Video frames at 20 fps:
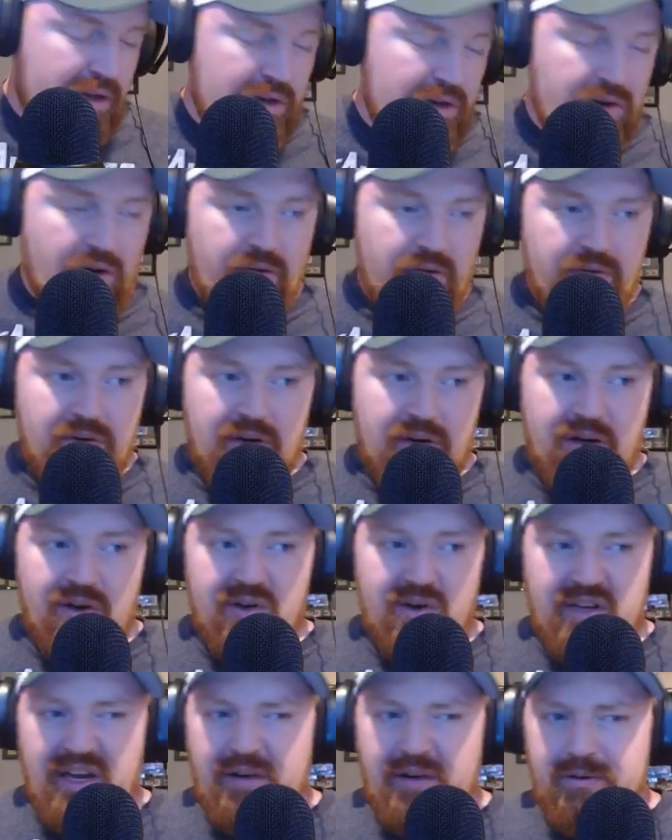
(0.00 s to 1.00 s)
Overall,
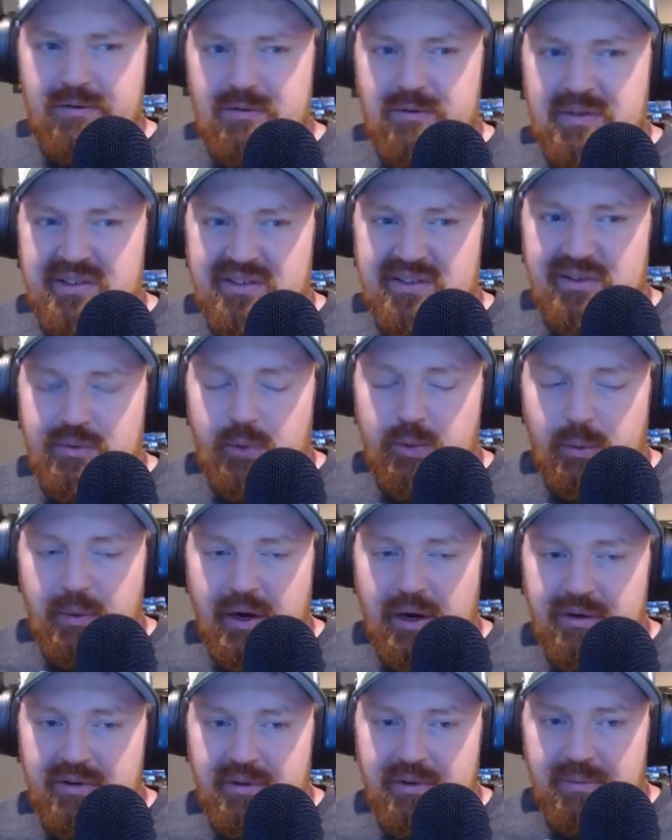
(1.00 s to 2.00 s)
Calvin Ridley will
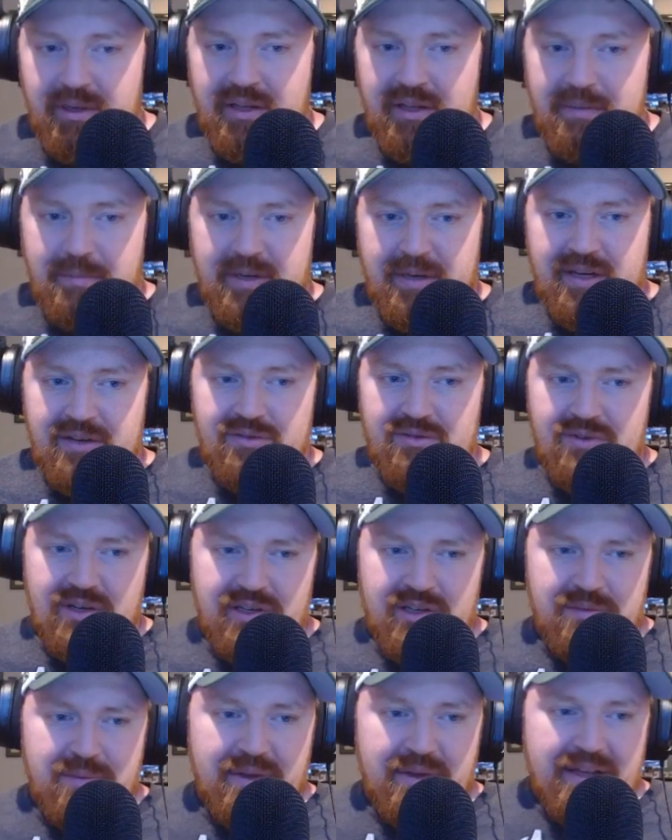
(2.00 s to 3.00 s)
probably be the biggest
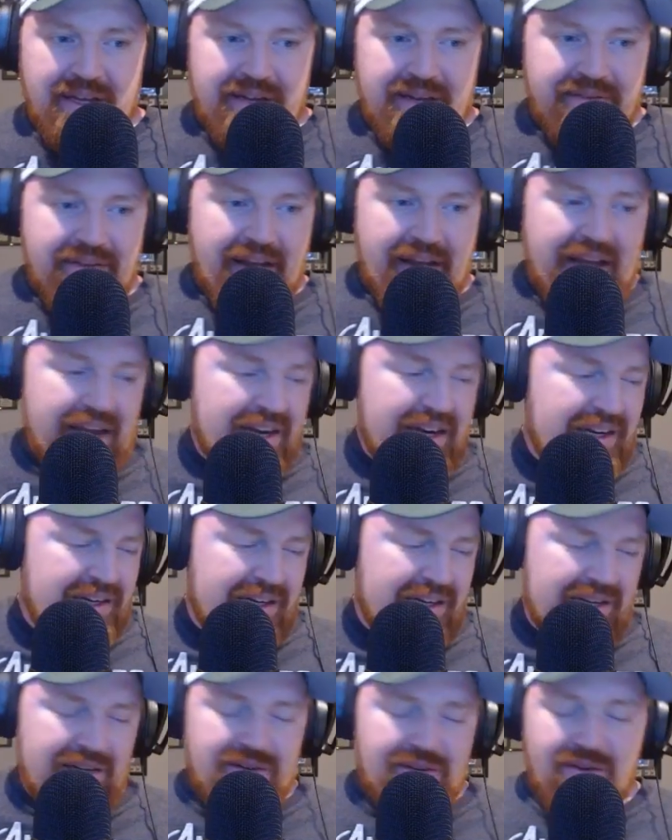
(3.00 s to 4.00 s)
loss, but they've added
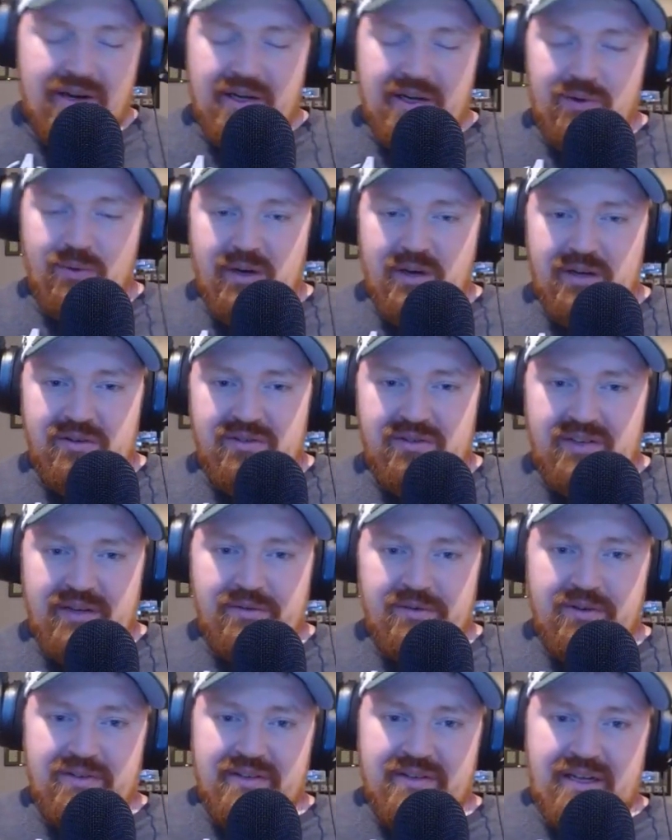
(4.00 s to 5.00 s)
in a lot of wide
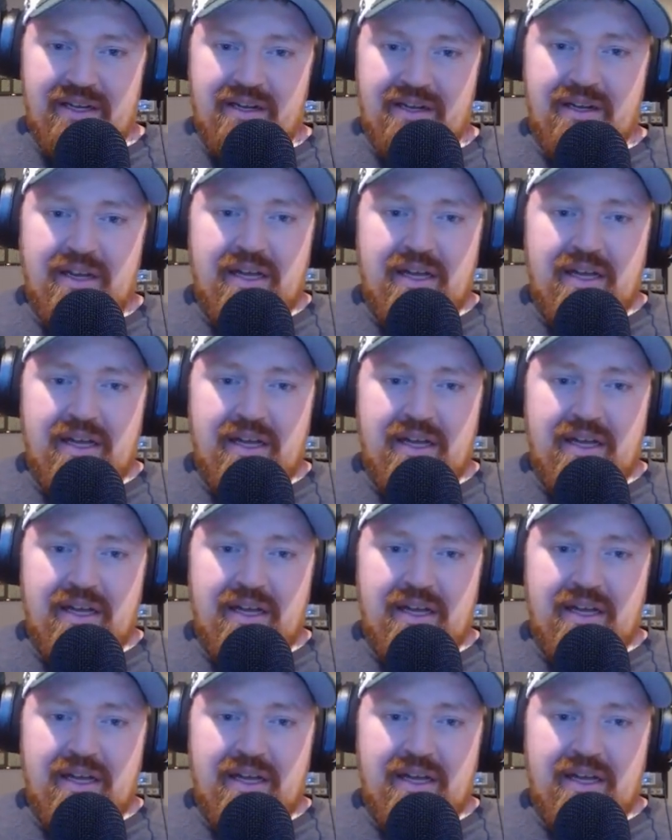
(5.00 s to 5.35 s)
receivers that